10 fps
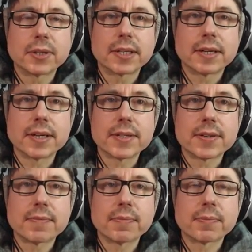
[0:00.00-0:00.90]
That's quite
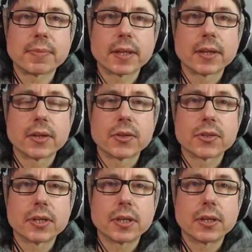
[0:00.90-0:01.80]
nice.
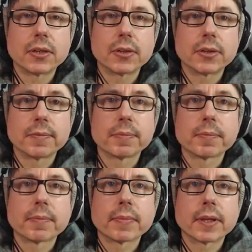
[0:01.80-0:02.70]
So
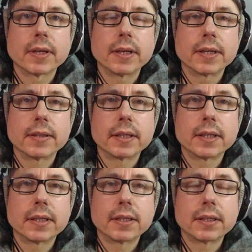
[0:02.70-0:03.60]
in
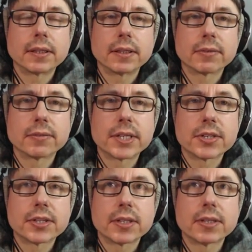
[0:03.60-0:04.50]
the
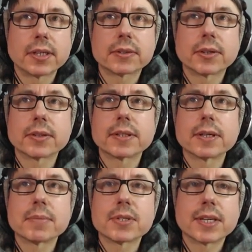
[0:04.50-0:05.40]
original, I've got the
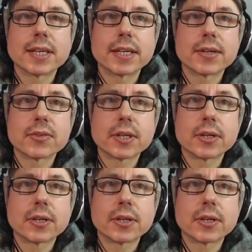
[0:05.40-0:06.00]
numbers here.